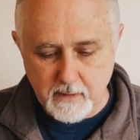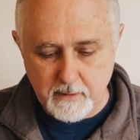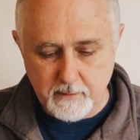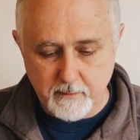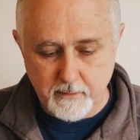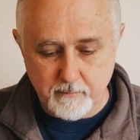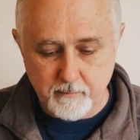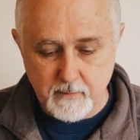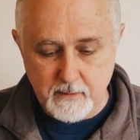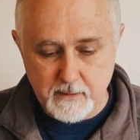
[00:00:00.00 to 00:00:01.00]
And uh,
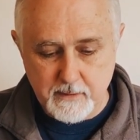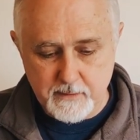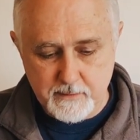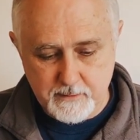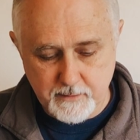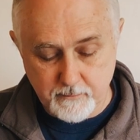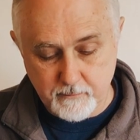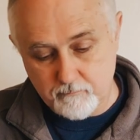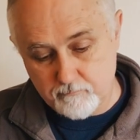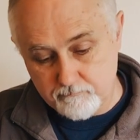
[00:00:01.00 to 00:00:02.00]
so
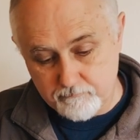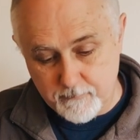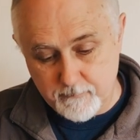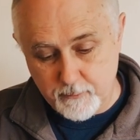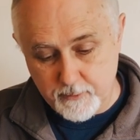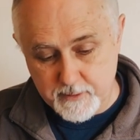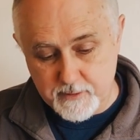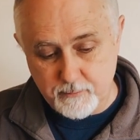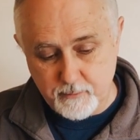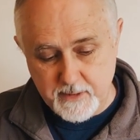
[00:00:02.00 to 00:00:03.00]
for
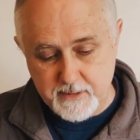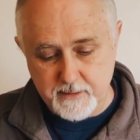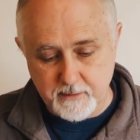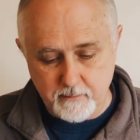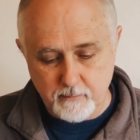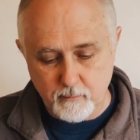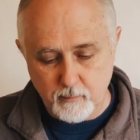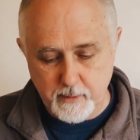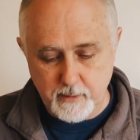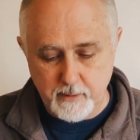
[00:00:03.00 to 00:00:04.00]
this reason,
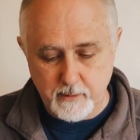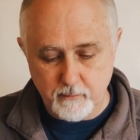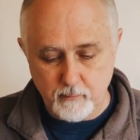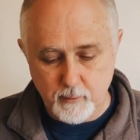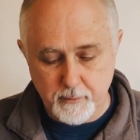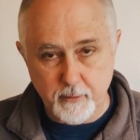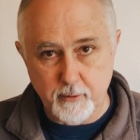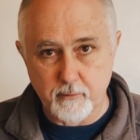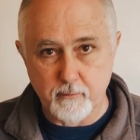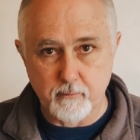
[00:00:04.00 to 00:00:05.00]
we would
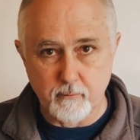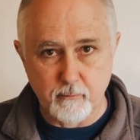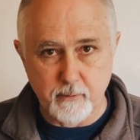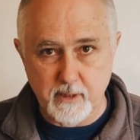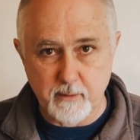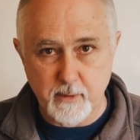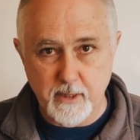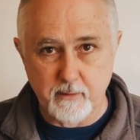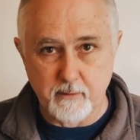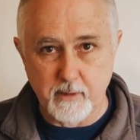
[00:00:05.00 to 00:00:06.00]
not
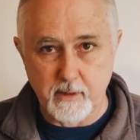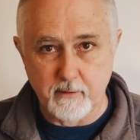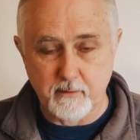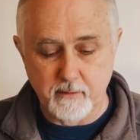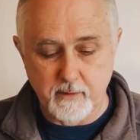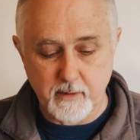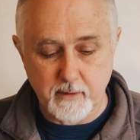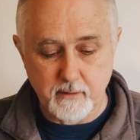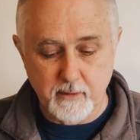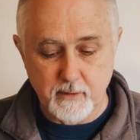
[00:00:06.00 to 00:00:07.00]
recommend that
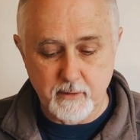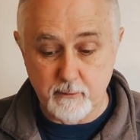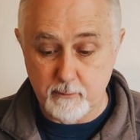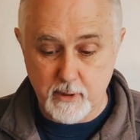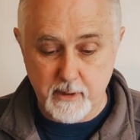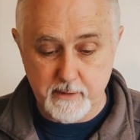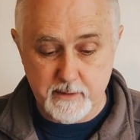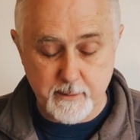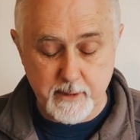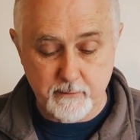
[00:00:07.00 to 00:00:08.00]
uh, you'd buy
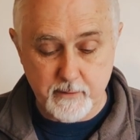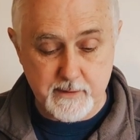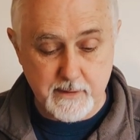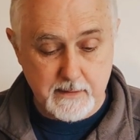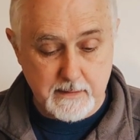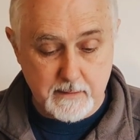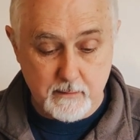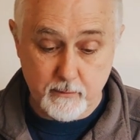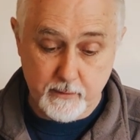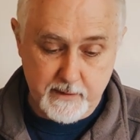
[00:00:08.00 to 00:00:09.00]
these batteries
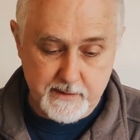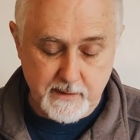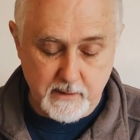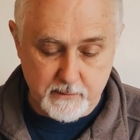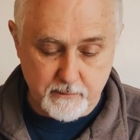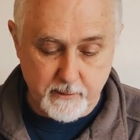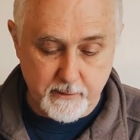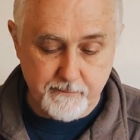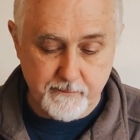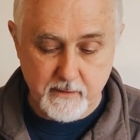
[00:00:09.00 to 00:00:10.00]
or these cells
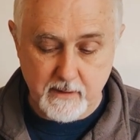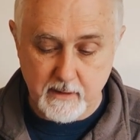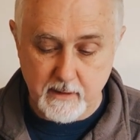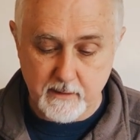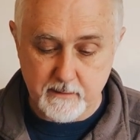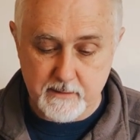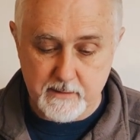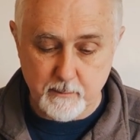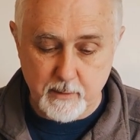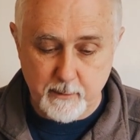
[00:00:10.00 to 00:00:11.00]
rather, uh,
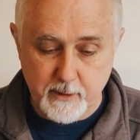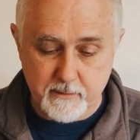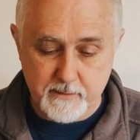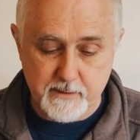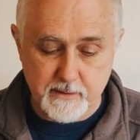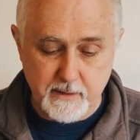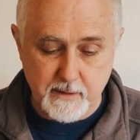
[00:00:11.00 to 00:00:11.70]
simply because